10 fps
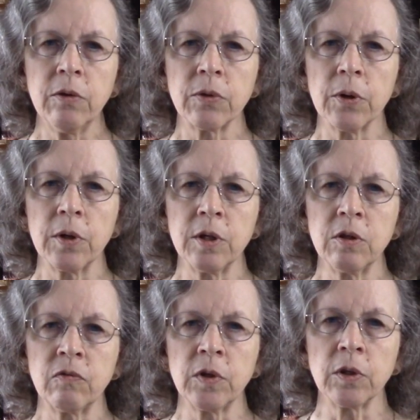
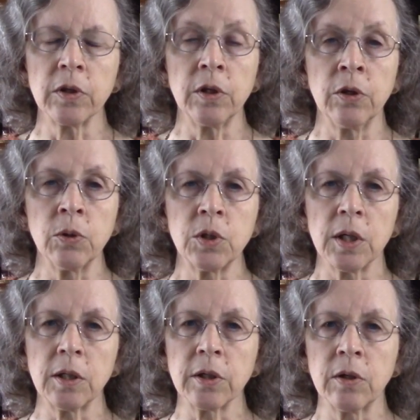authorities feel that no
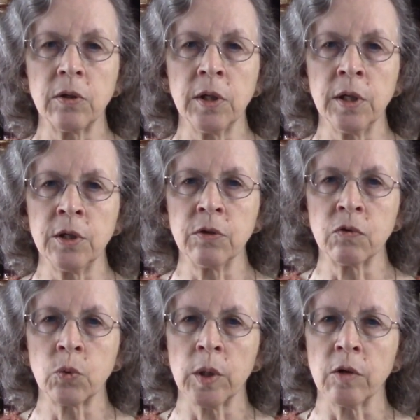child under the age of
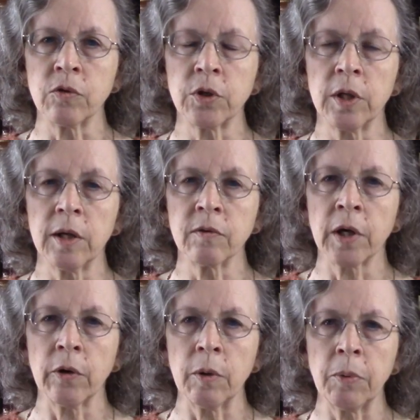twelve should have
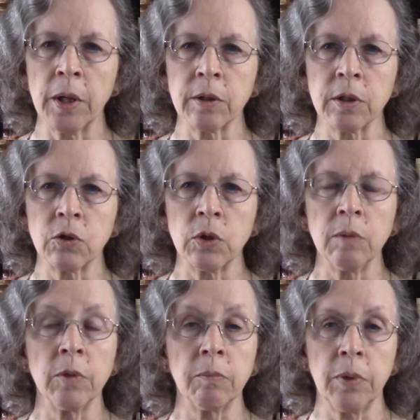chiropractic
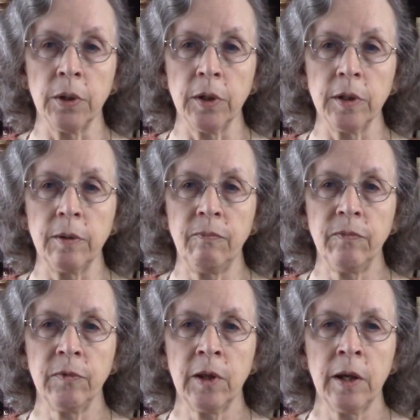treatment, period.
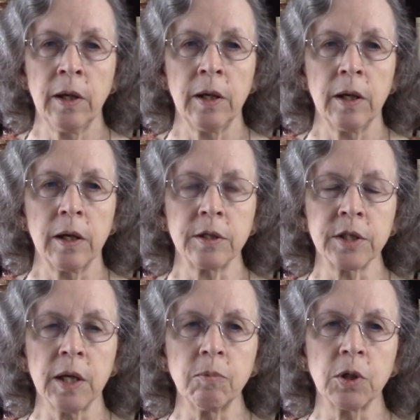A
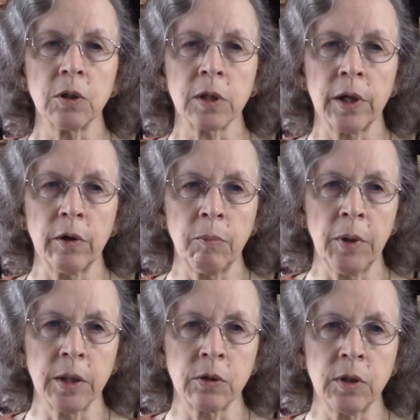skeptical
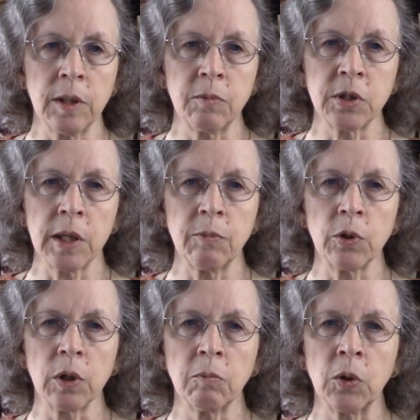chiropractor named
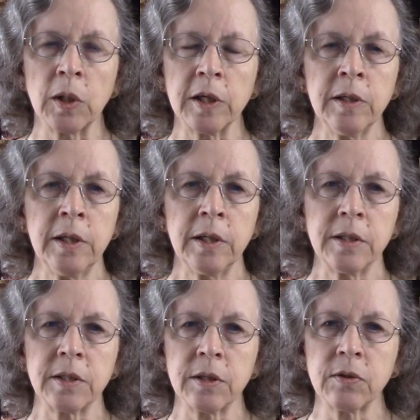Samuel Homola
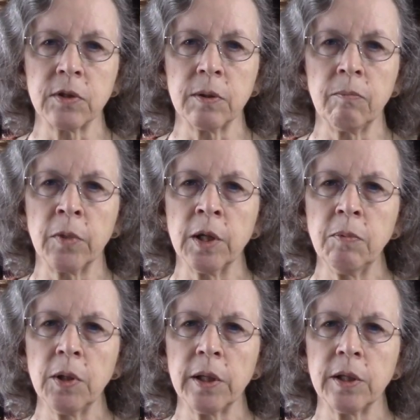says that
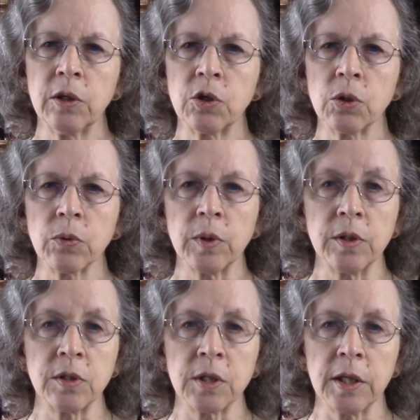manipulating children
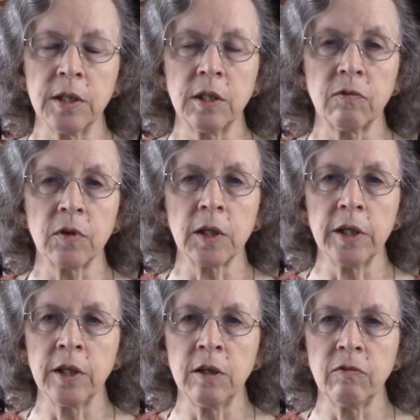is
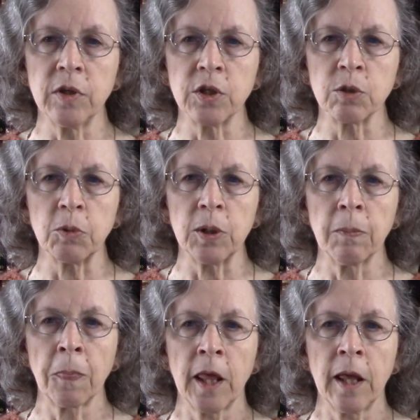scientifically indefensible,
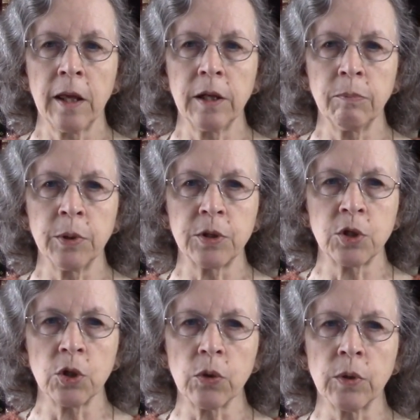and it puts
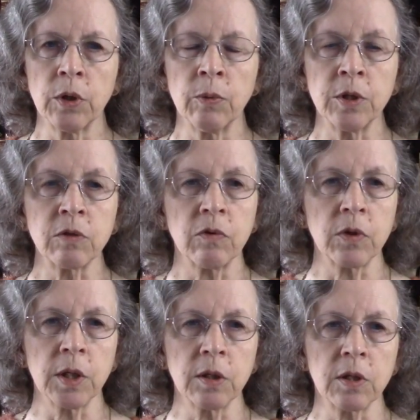children at risk for
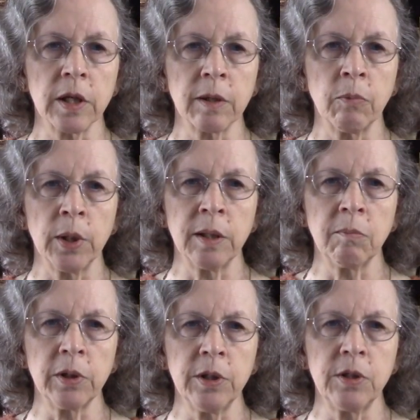things like brain
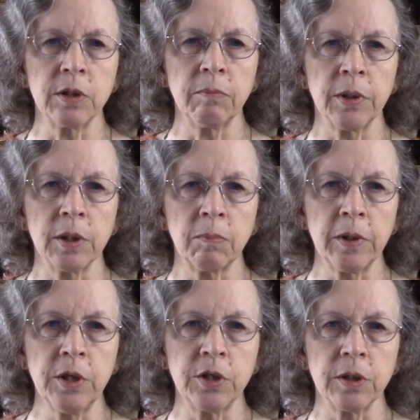bleeds and
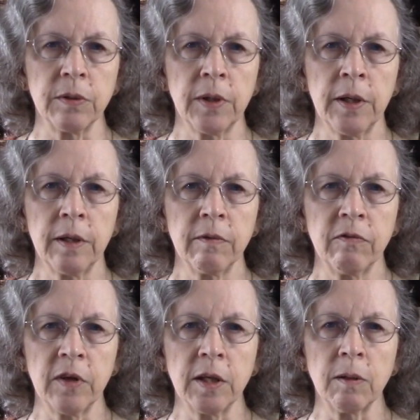paraplegia, and
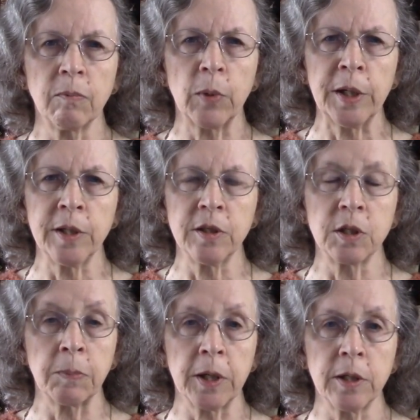fatal brain and
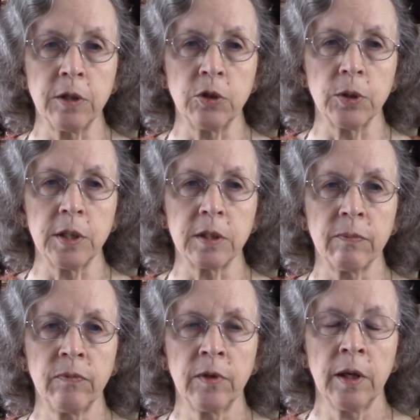spine injuries.
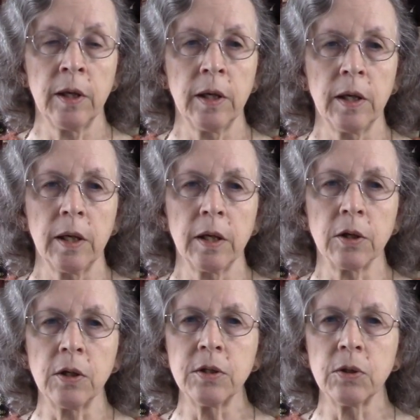It
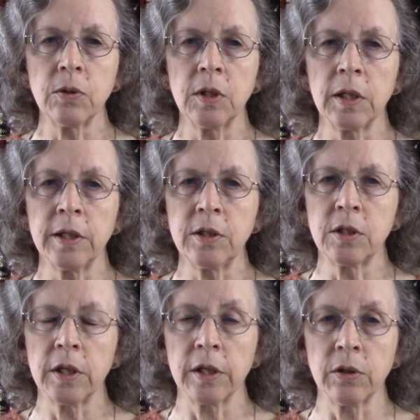also delays
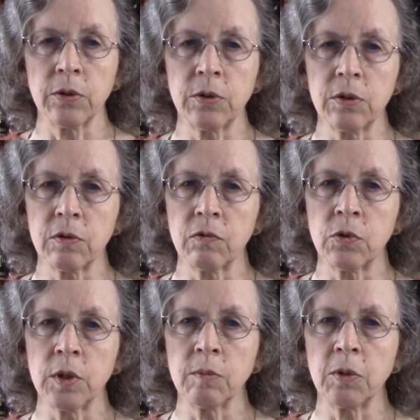diagnosis of
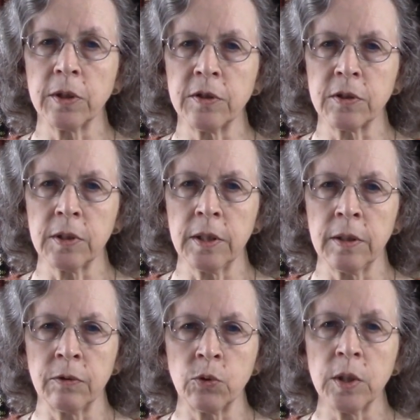treatable,
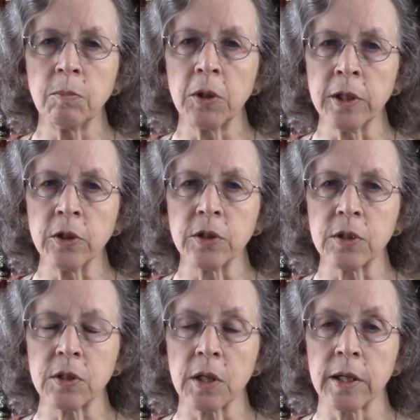treatable
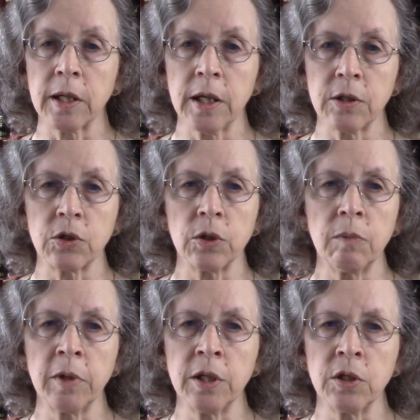illnesses like cancer
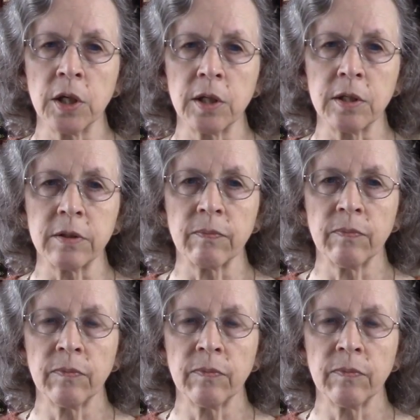and meningitis.